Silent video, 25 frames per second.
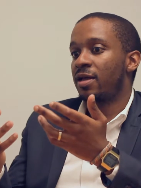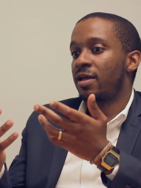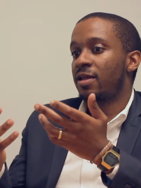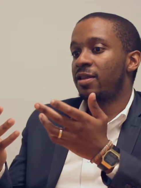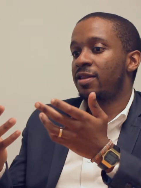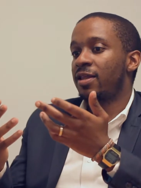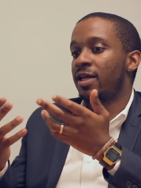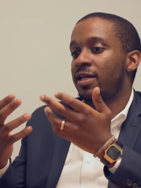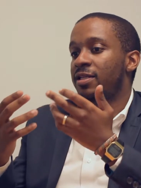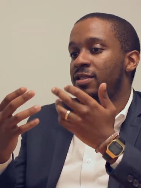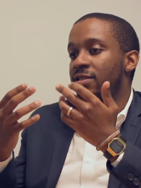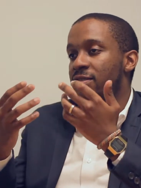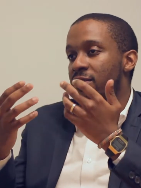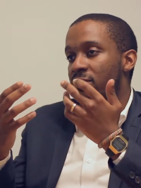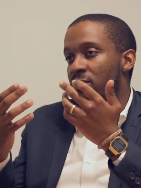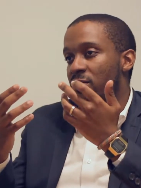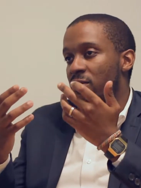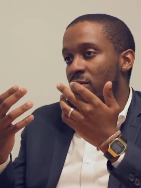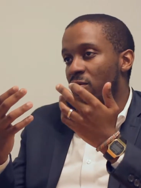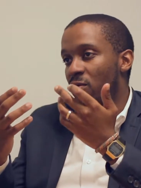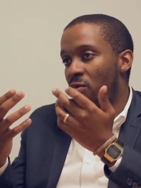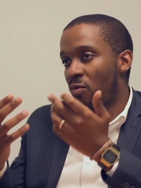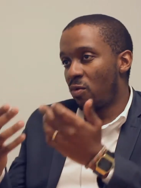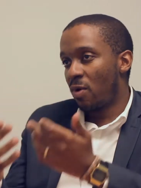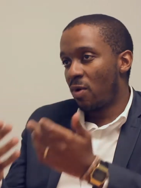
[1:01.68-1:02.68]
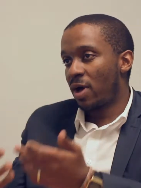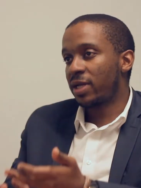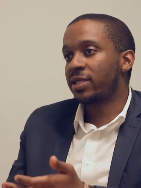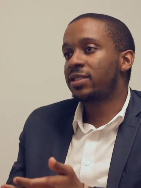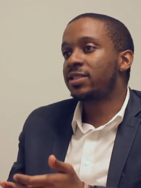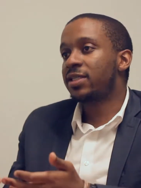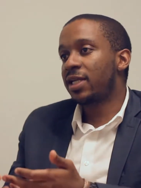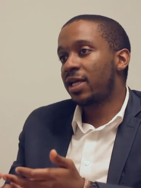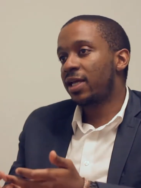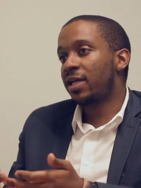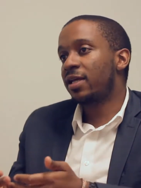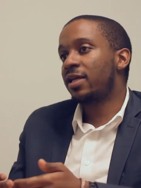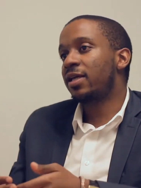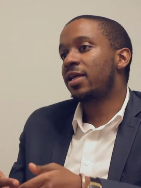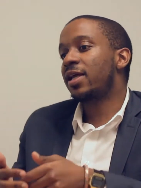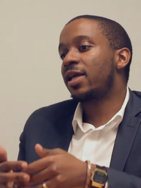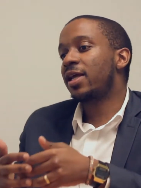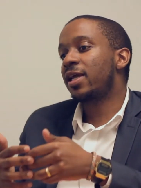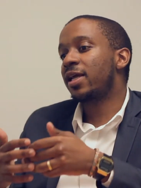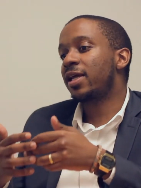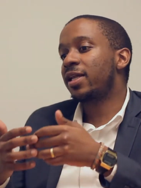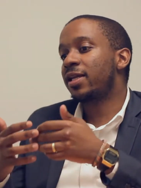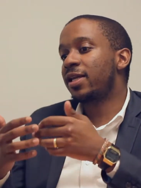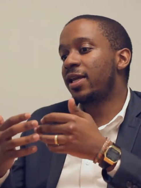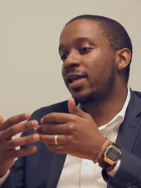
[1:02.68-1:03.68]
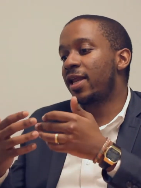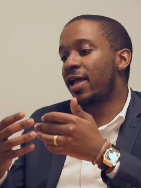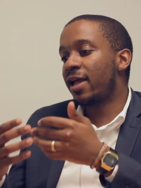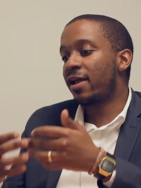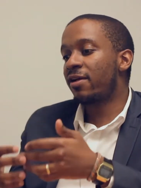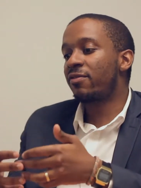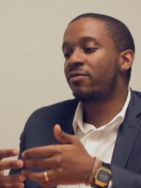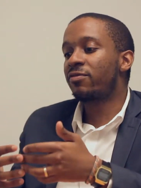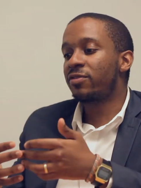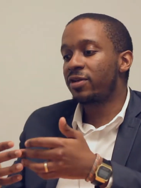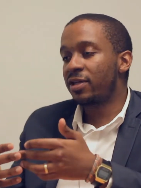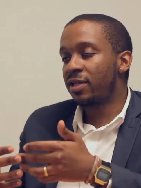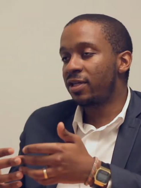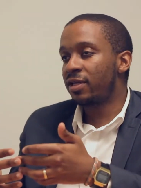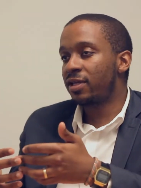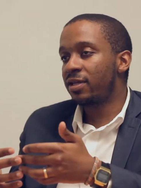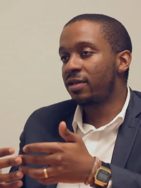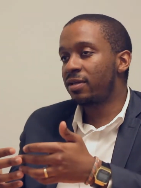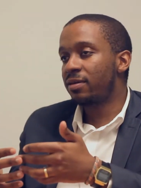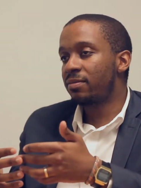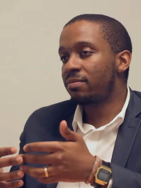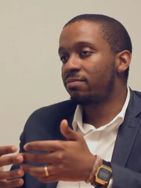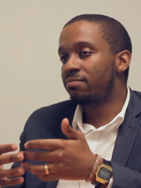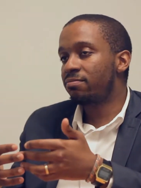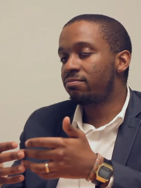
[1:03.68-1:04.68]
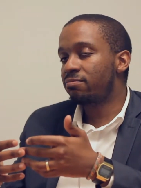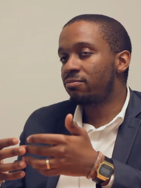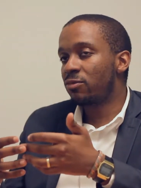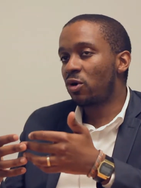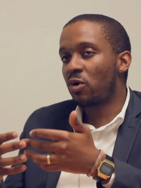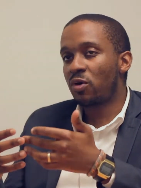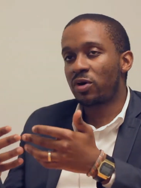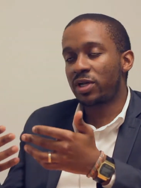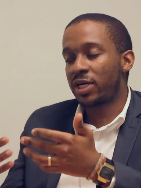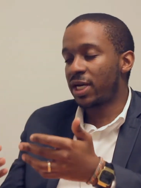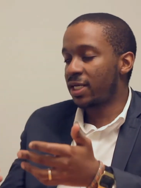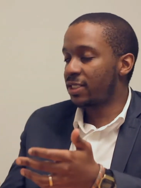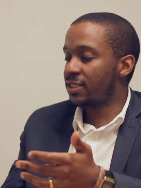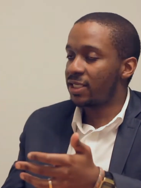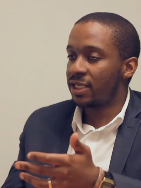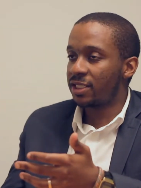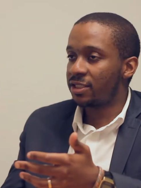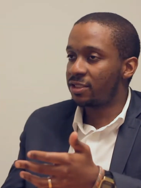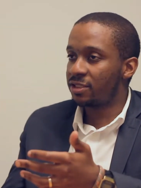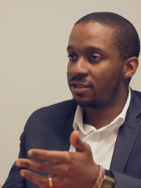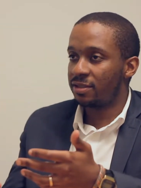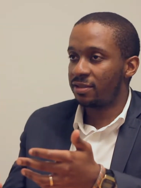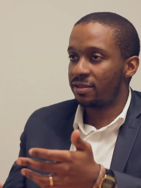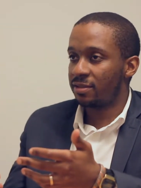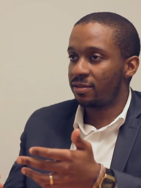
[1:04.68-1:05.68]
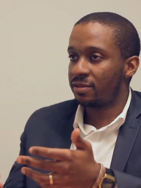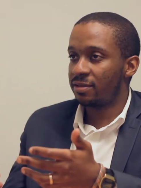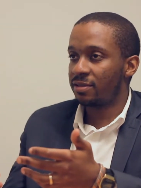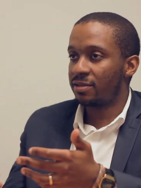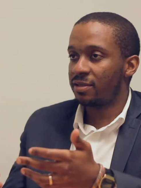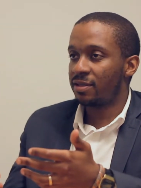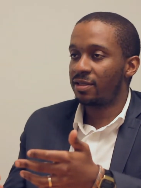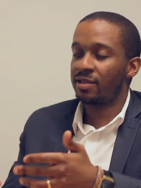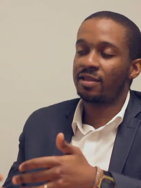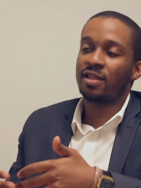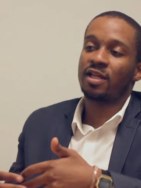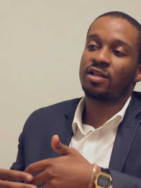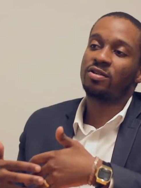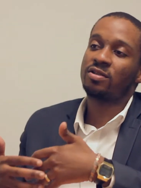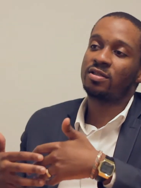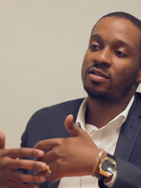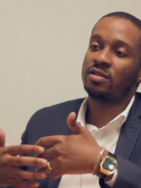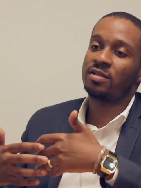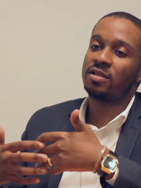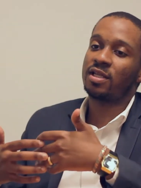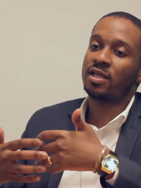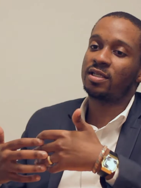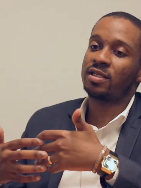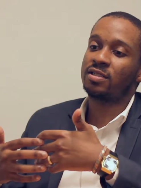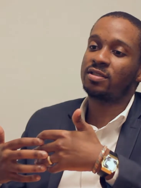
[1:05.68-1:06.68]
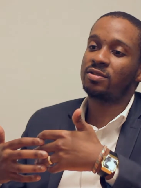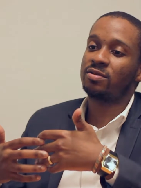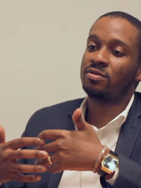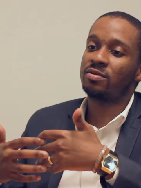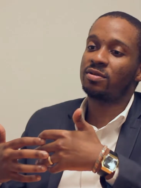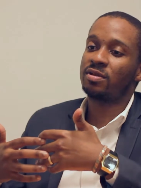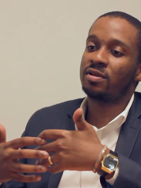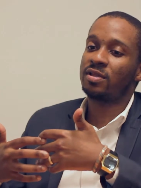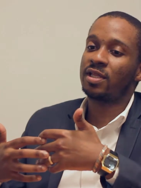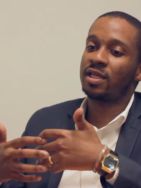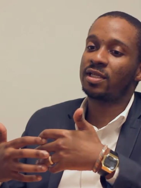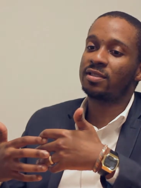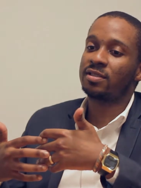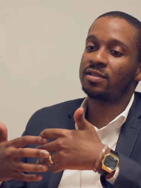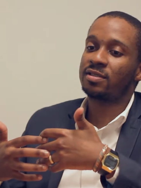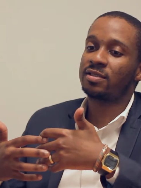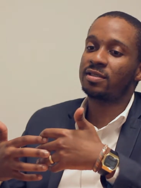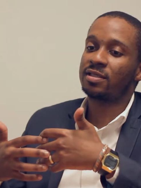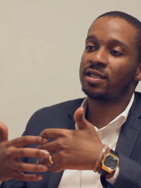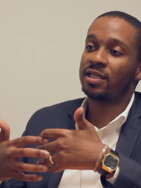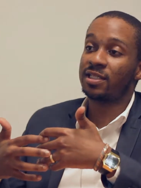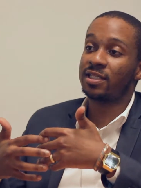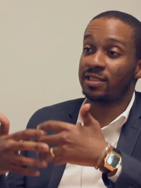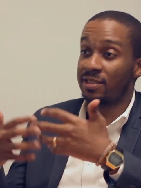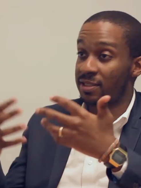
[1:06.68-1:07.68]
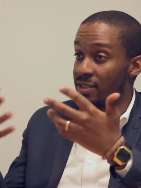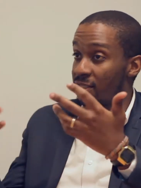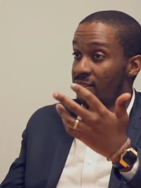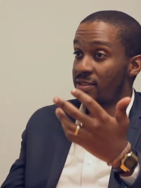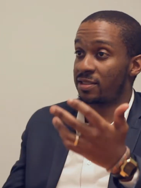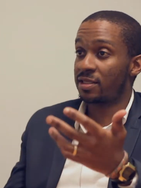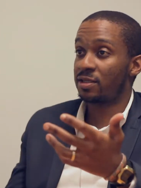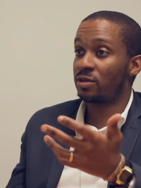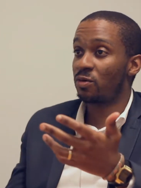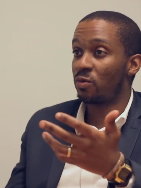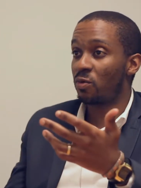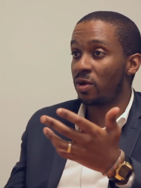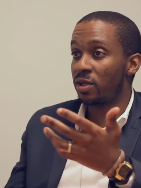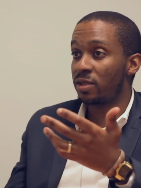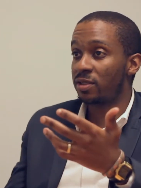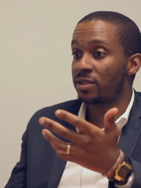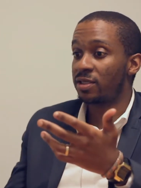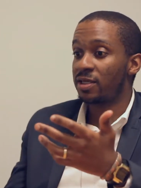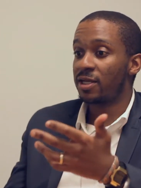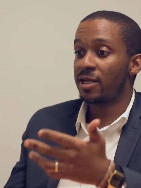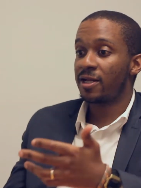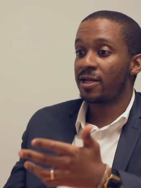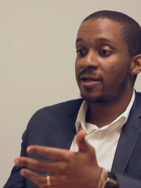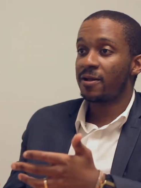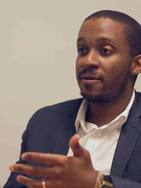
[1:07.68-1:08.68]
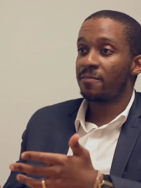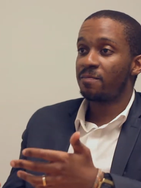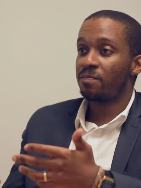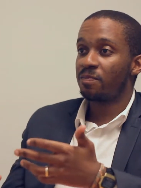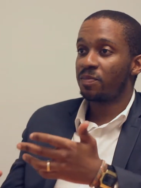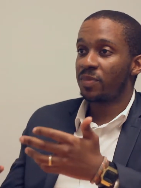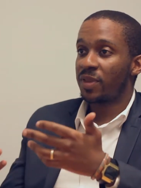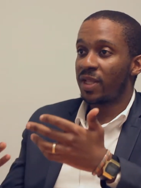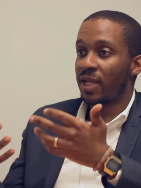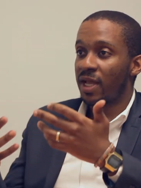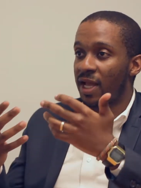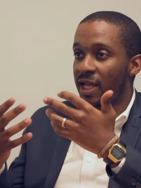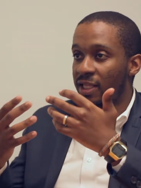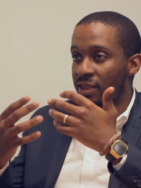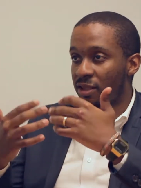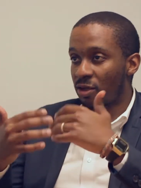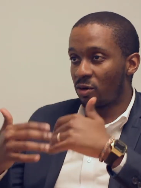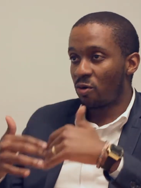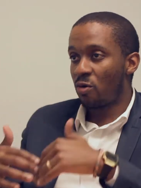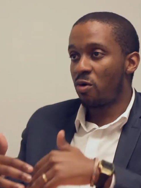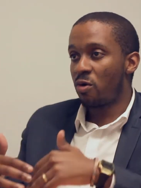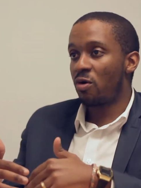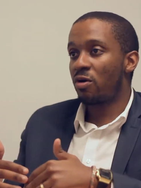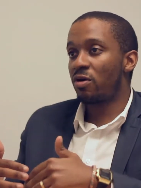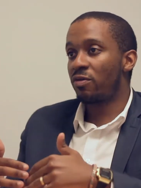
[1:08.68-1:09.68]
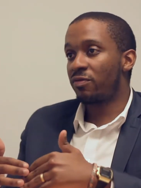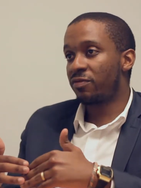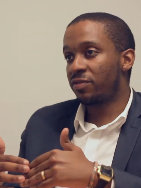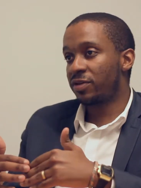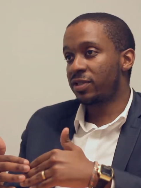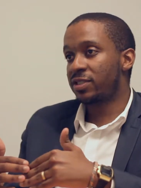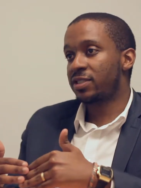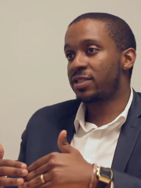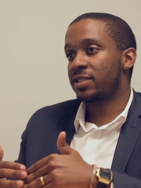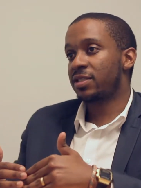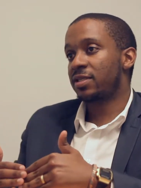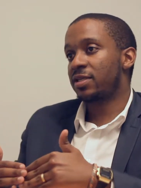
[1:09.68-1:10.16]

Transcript: that one day in every organization that exists in the world, at the core of it,